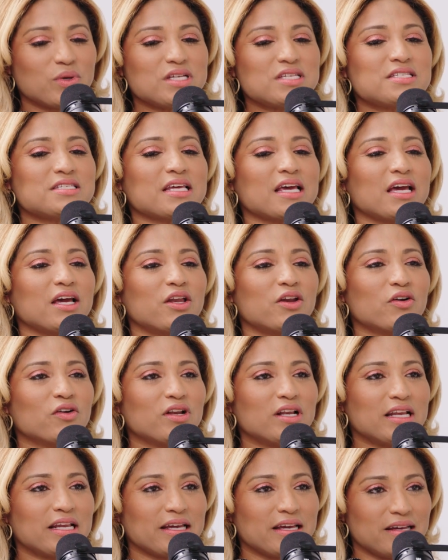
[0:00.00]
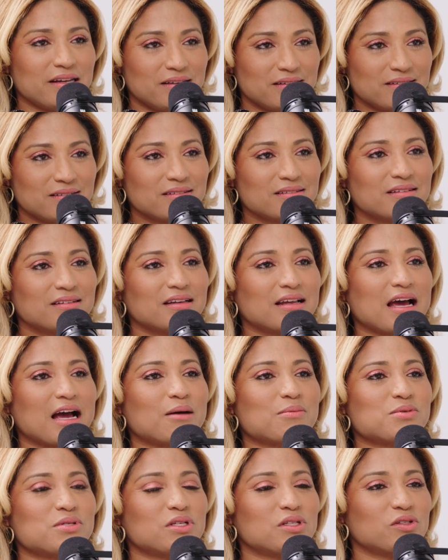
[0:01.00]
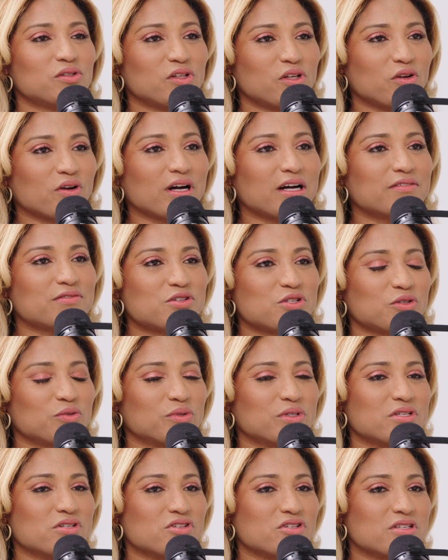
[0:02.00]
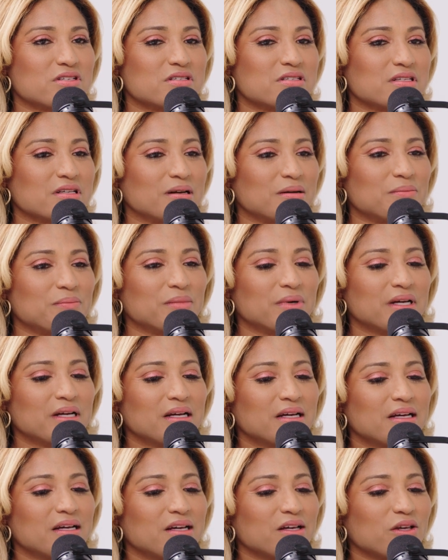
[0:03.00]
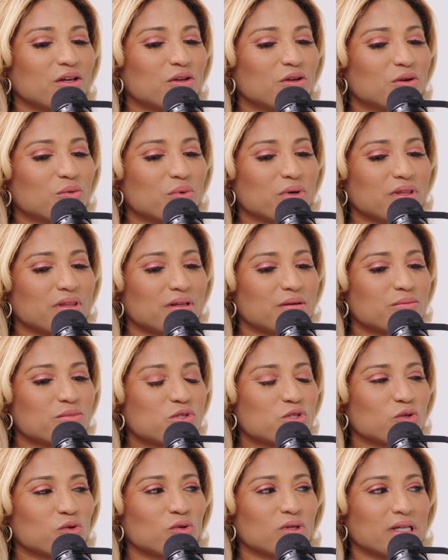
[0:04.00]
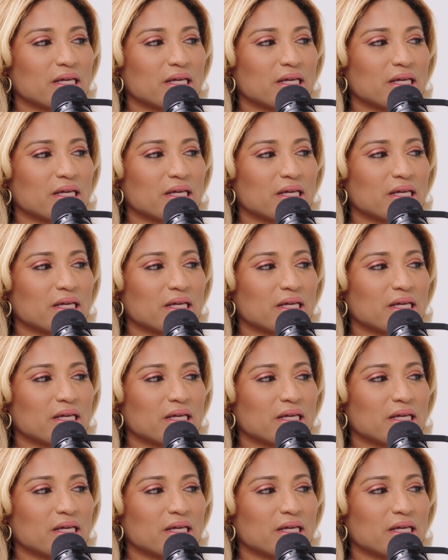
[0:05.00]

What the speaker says: We stay in our lane. Yes, absolutely. You have to, and just with him too.